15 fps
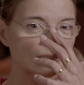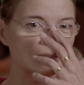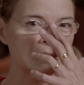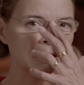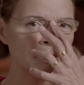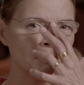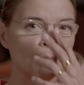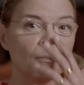
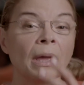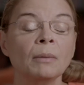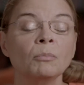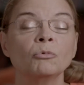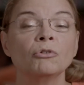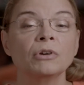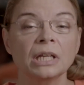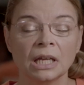Does a
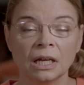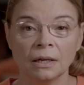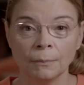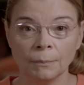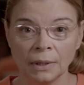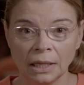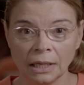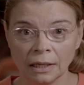memory
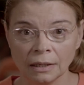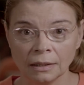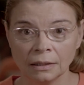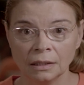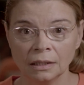come here?